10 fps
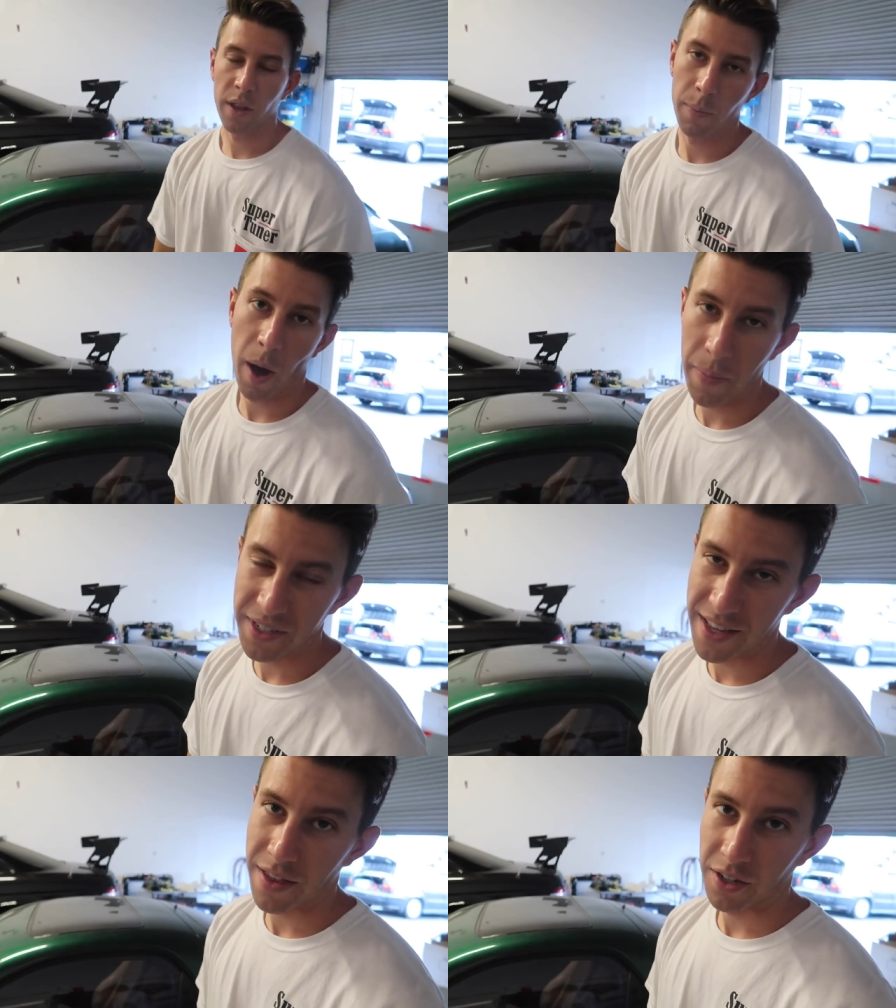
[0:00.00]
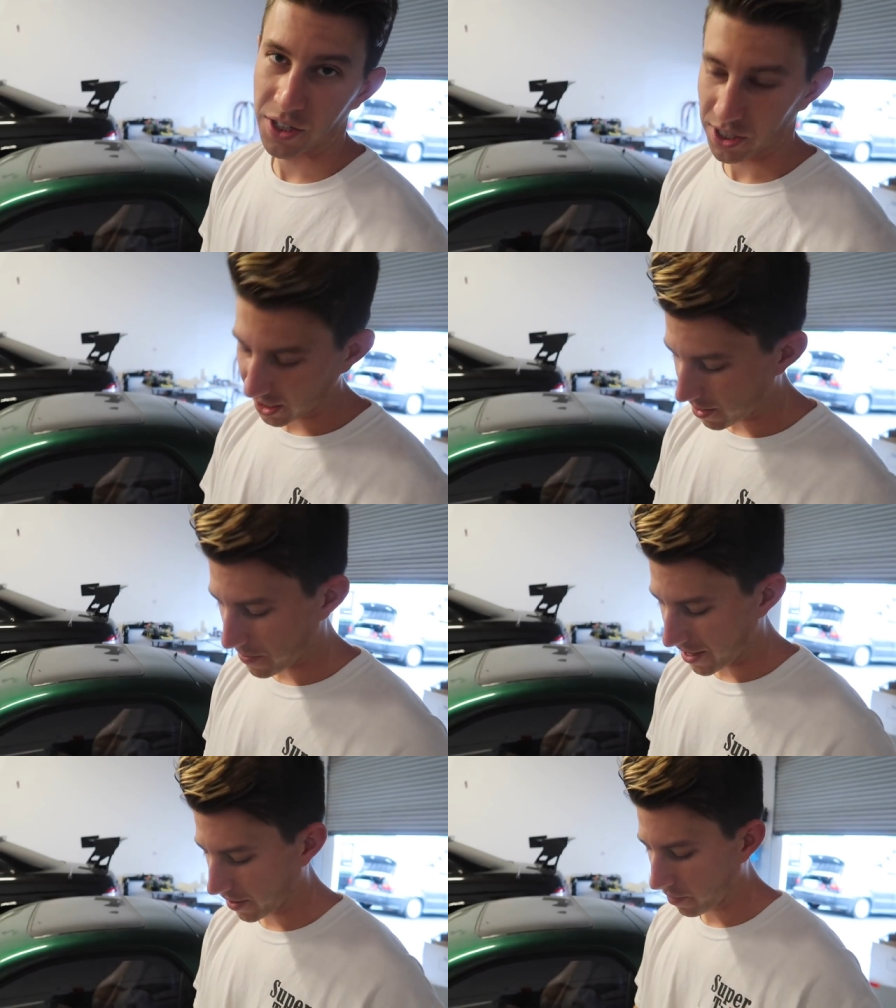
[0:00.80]
Well, the pup is in there
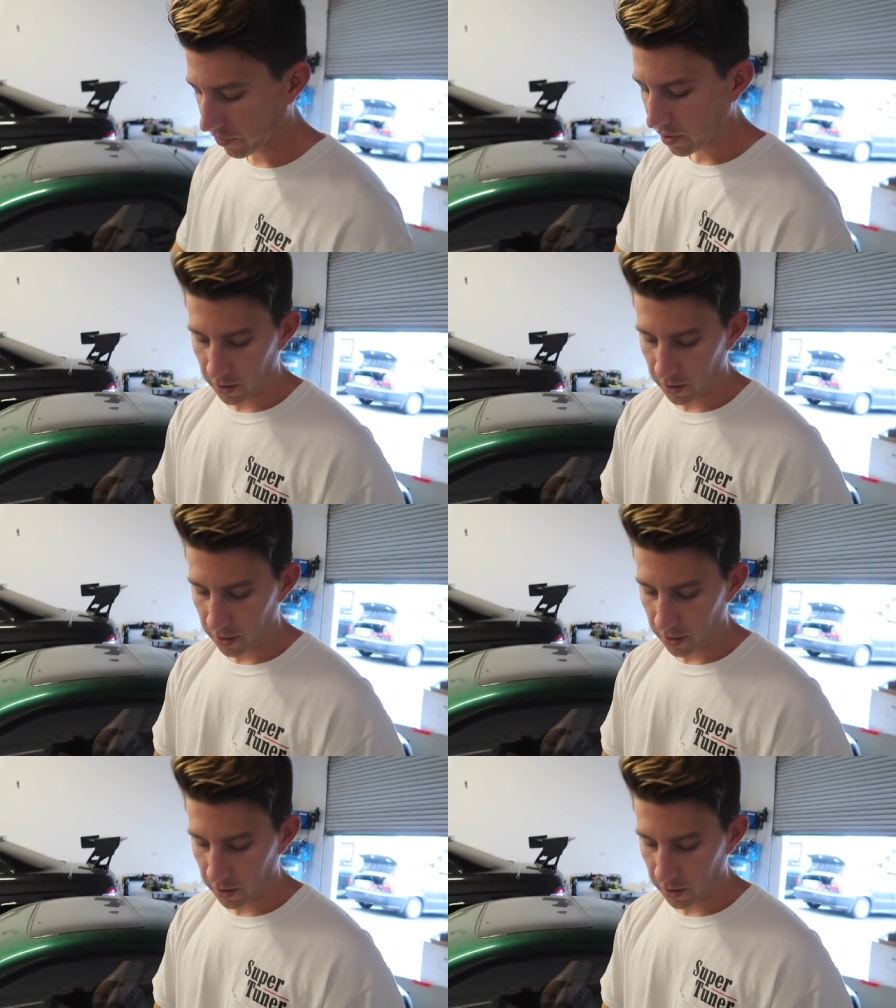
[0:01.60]
sleeping.